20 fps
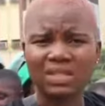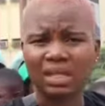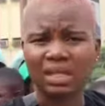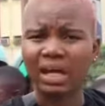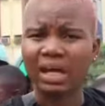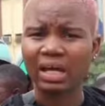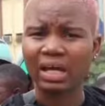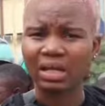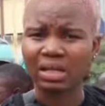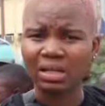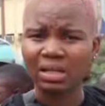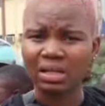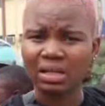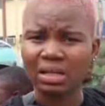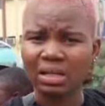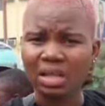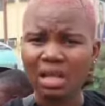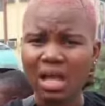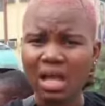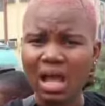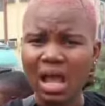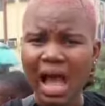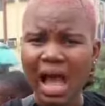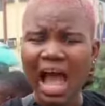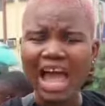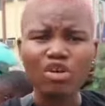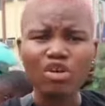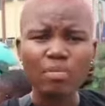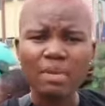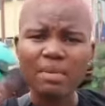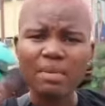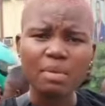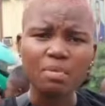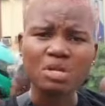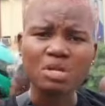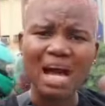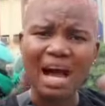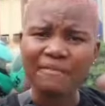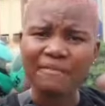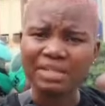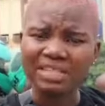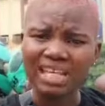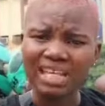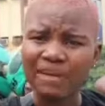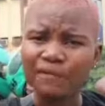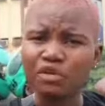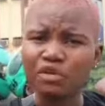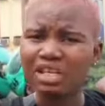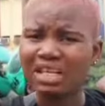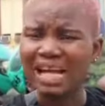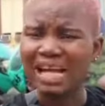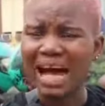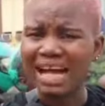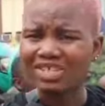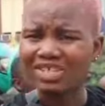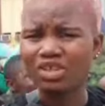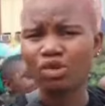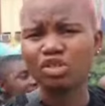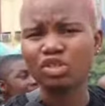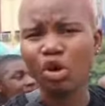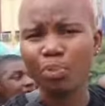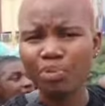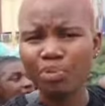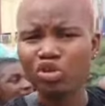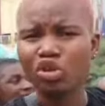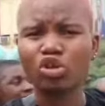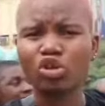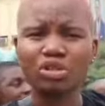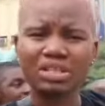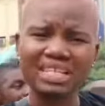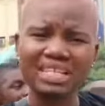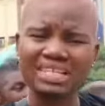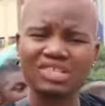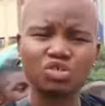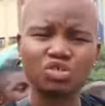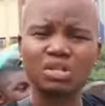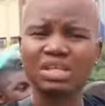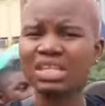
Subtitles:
there. I know many people that have interviewed and asked their own opinion on this issue.